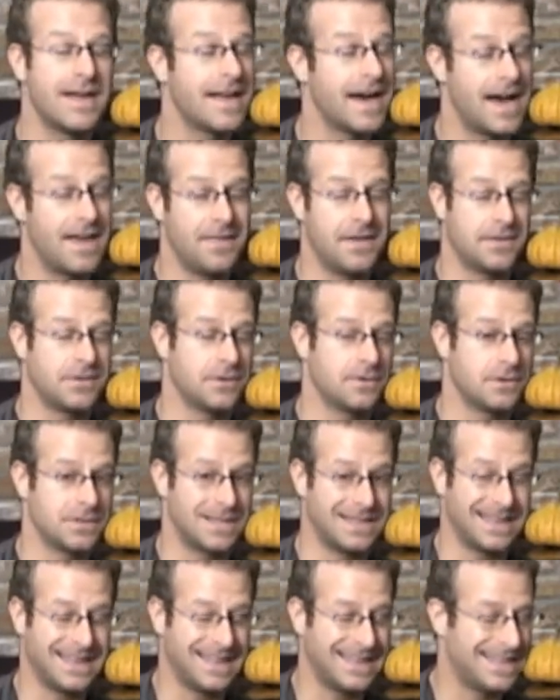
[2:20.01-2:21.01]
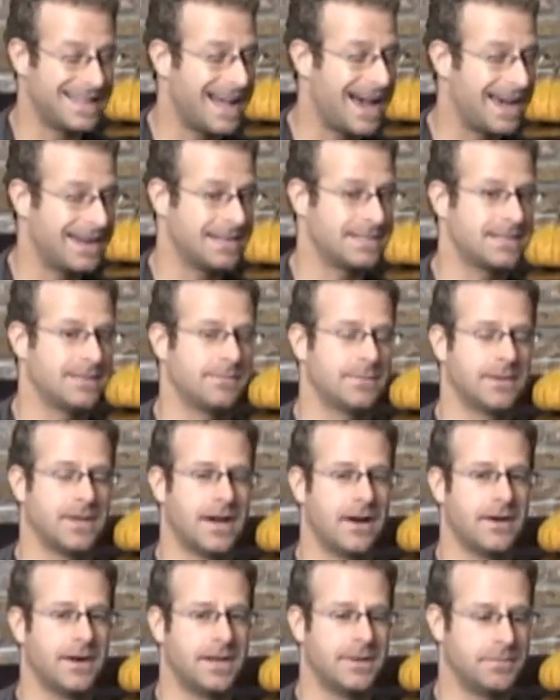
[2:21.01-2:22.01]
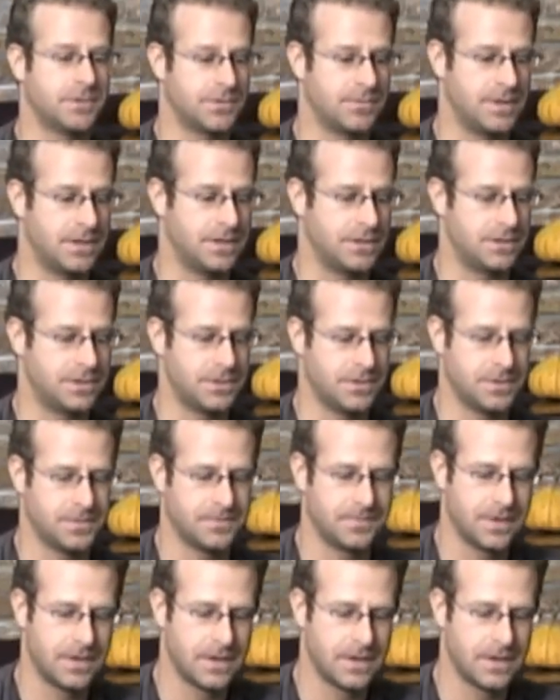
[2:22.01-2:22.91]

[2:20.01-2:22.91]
I think there is a lot of similarity between the two.